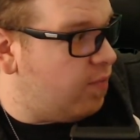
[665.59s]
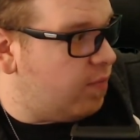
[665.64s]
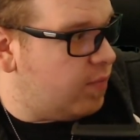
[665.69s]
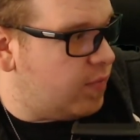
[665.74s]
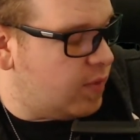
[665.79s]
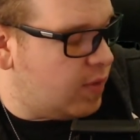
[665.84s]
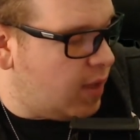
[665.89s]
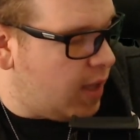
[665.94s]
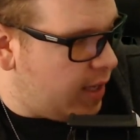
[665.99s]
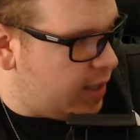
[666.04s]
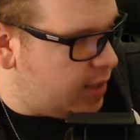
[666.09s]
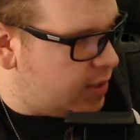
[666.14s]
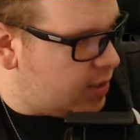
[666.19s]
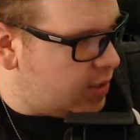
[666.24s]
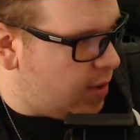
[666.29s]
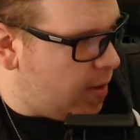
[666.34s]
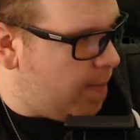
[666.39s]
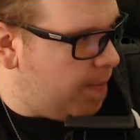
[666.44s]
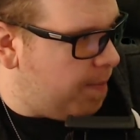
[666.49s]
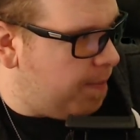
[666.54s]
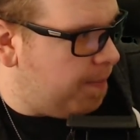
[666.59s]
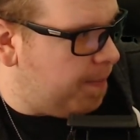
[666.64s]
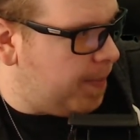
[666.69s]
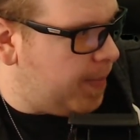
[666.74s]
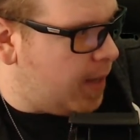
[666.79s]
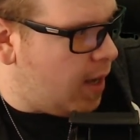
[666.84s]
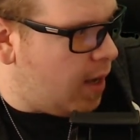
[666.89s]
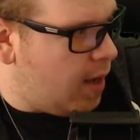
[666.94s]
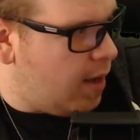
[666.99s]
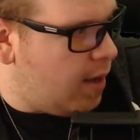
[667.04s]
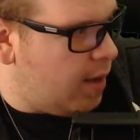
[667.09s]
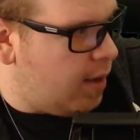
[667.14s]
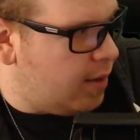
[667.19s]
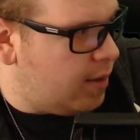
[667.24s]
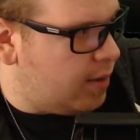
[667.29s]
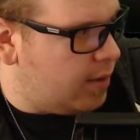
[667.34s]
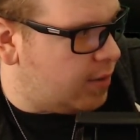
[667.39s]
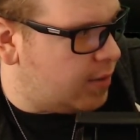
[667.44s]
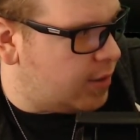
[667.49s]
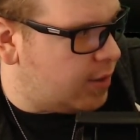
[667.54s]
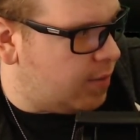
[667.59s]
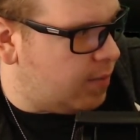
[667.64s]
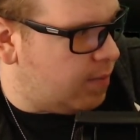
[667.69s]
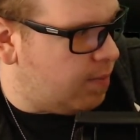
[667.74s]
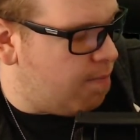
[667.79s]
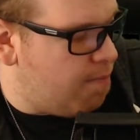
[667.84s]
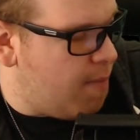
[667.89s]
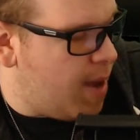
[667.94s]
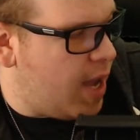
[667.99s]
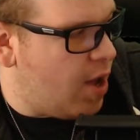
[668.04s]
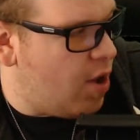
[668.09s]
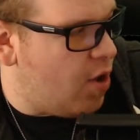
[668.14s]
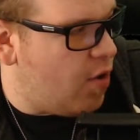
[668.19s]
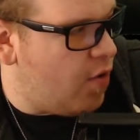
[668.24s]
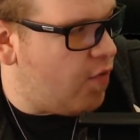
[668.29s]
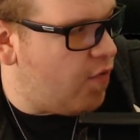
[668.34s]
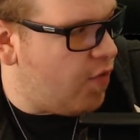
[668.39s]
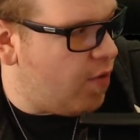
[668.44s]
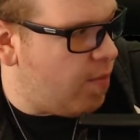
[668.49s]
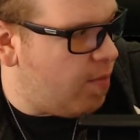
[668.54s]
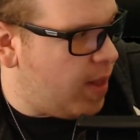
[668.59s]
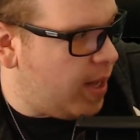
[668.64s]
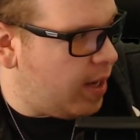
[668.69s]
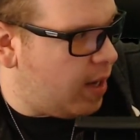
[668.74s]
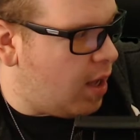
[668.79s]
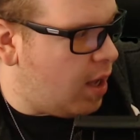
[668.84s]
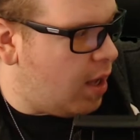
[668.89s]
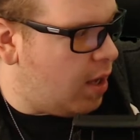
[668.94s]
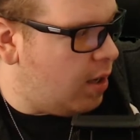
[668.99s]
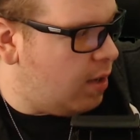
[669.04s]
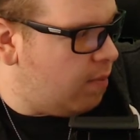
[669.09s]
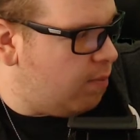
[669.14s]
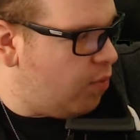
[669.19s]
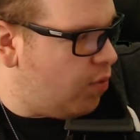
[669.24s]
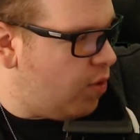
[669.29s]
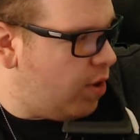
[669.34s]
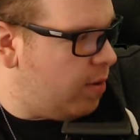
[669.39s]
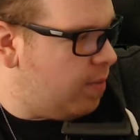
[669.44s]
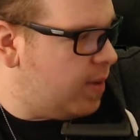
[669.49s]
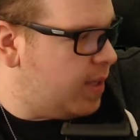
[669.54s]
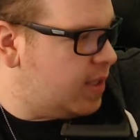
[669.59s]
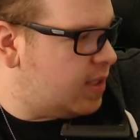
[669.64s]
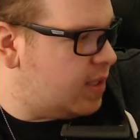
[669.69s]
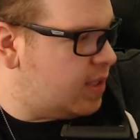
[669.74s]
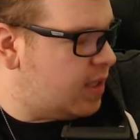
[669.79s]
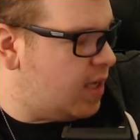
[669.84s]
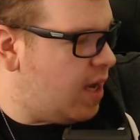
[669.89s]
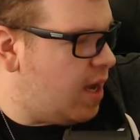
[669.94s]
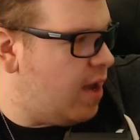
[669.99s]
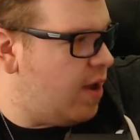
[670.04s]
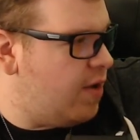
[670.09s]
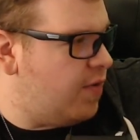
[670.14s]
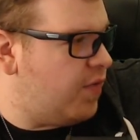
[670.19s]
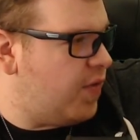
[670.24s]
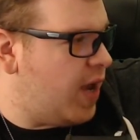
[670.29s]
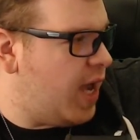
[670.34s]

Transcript: like some mail from like unemployment stuff.